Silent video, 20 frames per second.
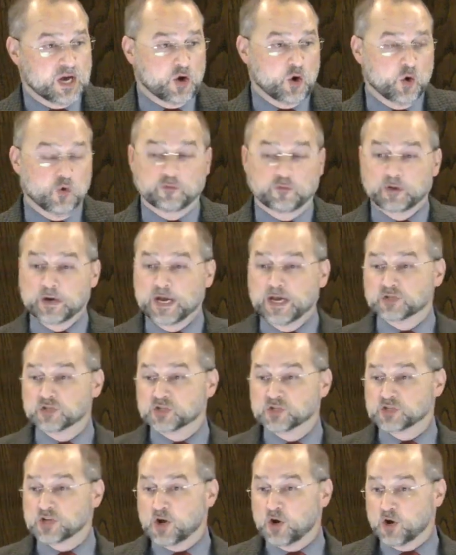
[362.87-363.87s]
uh, overhead
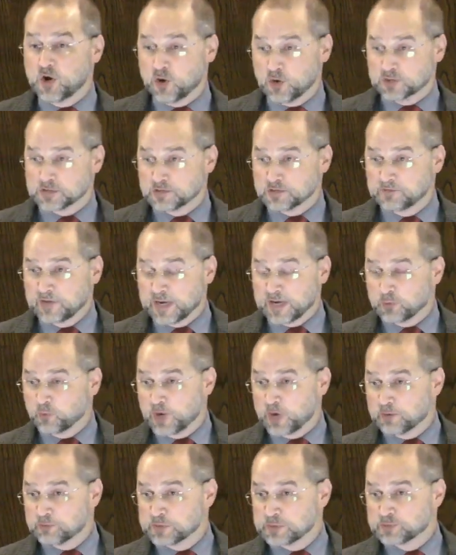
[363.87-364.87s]
songs. In fact,
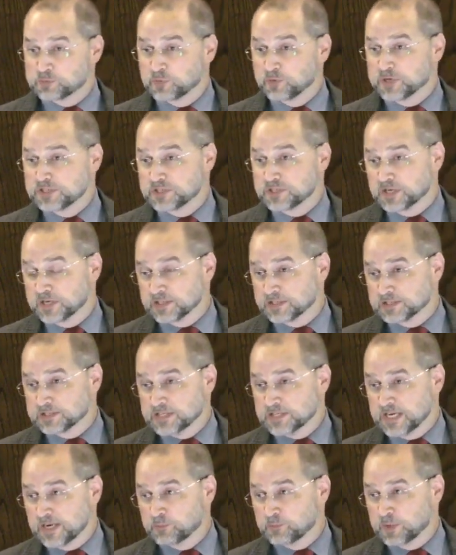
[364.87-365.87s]
where I was preaching at the
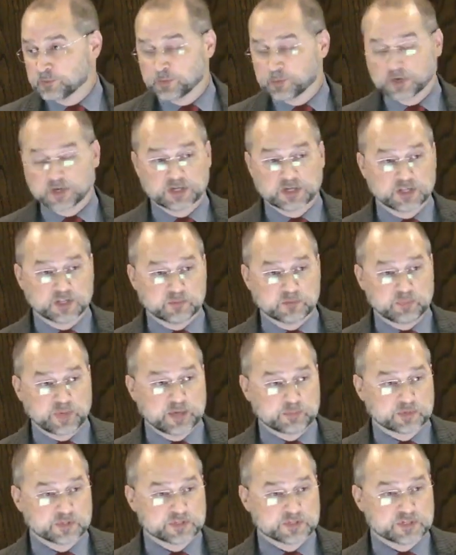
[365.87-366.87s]
time, we were going to get the
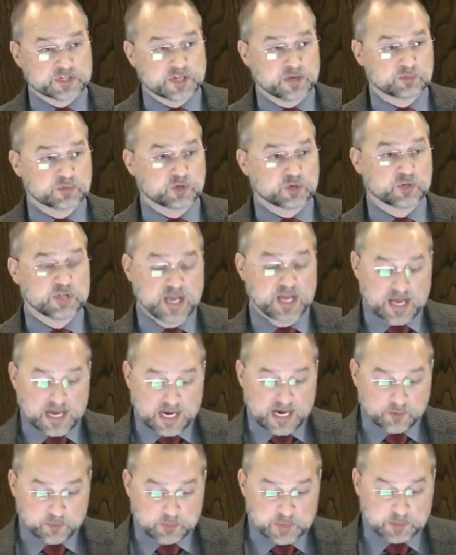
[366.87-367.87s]
paperless hymnal.
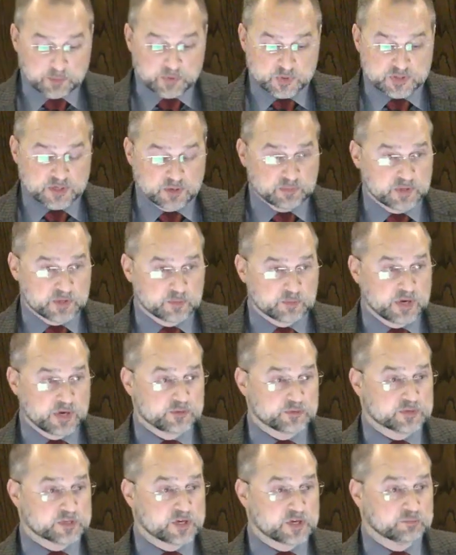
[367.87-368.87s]
I remember some of the
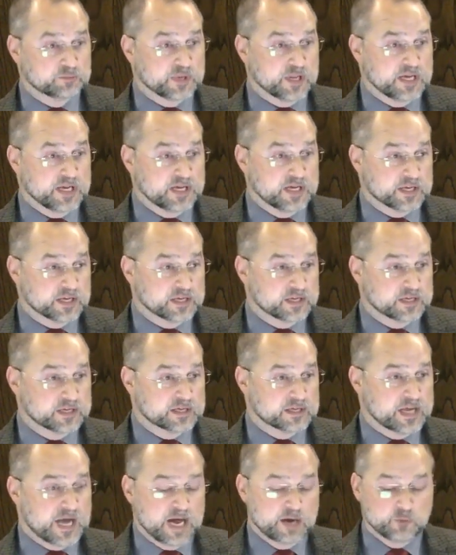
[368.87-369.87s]
brethren complaining.
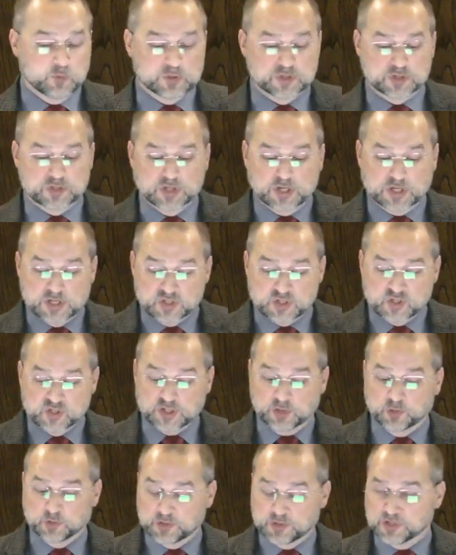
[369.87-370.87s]
I want us to
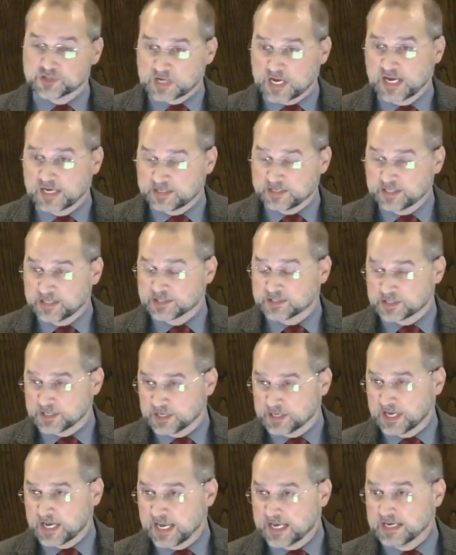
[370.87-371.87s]
consider this idea
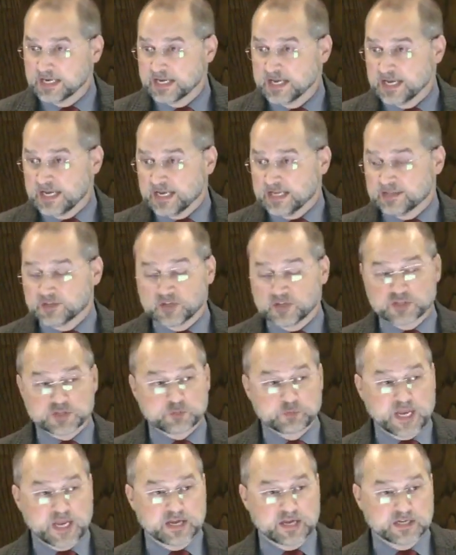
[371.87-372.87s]
tonight.
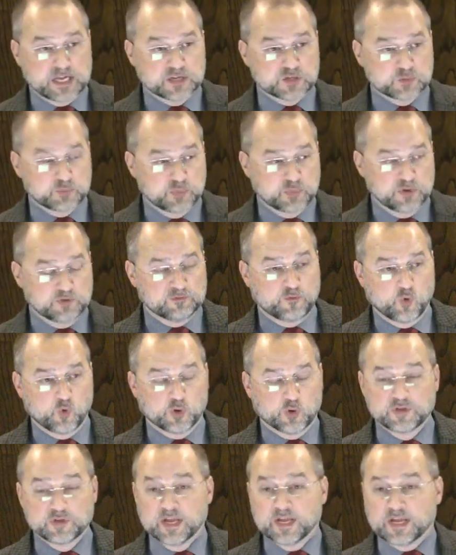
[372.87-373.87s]
This man has put
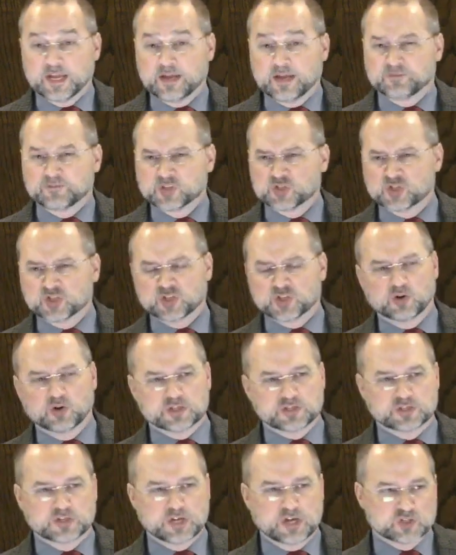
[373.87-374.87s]
forth if the
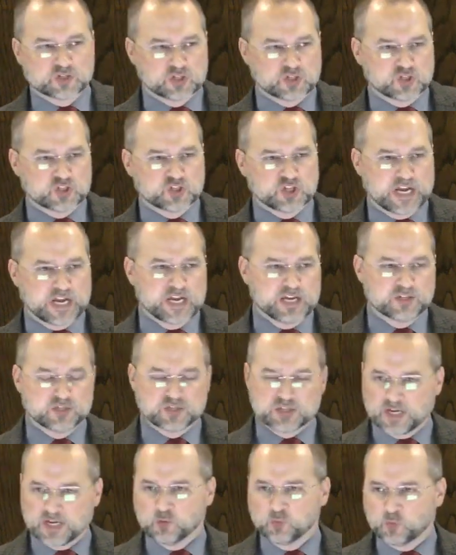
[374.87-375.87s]
church doesn't
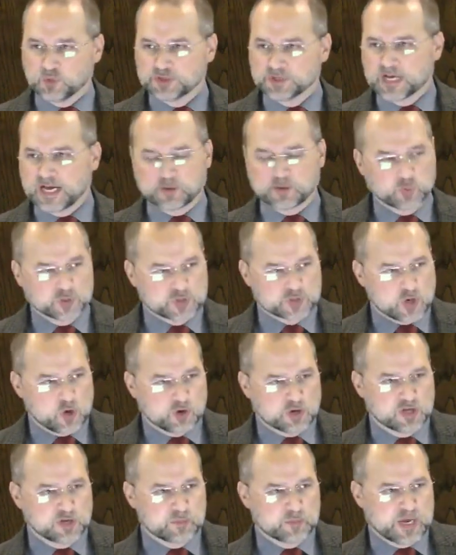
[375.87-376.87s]
change, it will die. We're
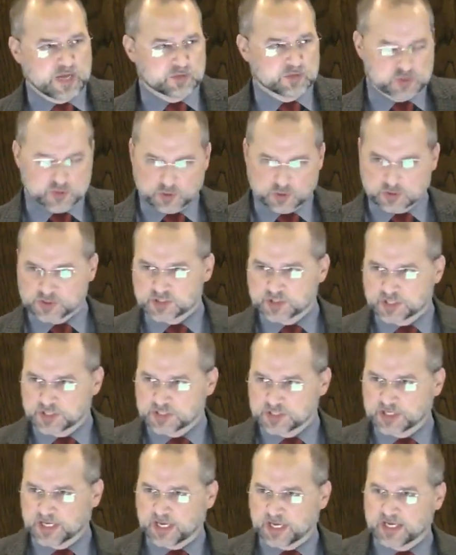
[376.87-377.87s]
talking about the church
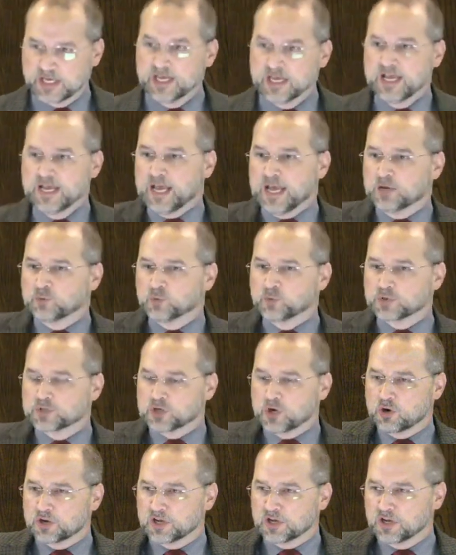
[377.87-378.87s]
today, and we're
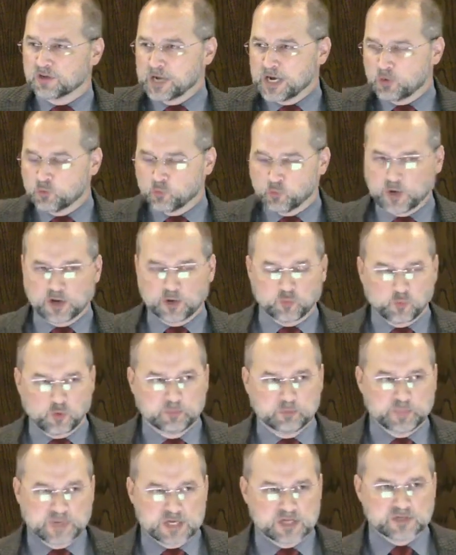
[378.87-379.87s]
talking about where it
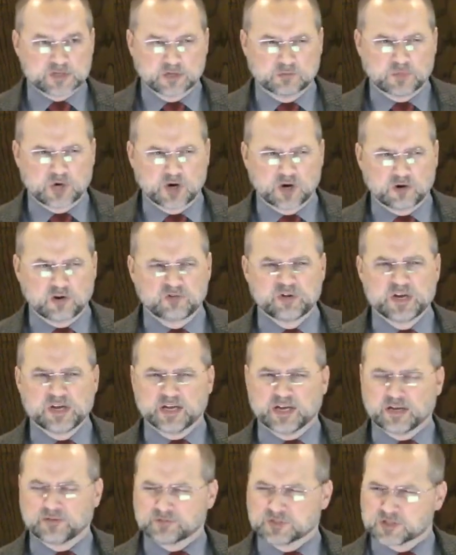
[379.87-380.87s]
will be tomorrow.
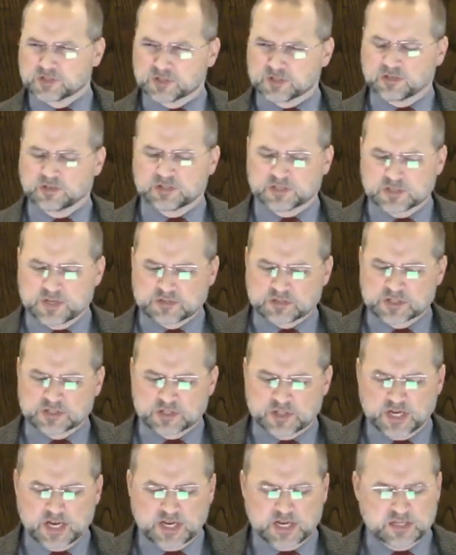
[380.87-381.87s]
If the church doesn't
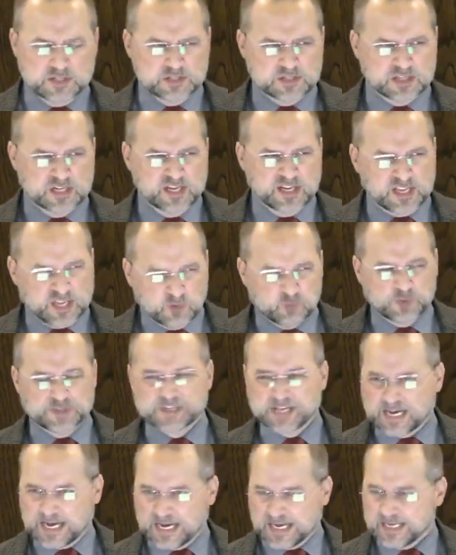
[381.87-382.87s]
change, it will
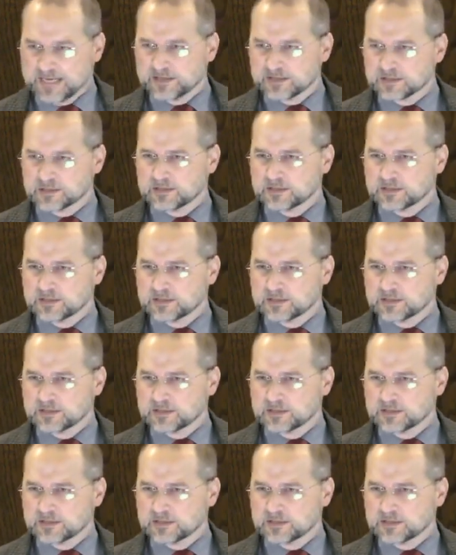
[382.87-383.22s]
die.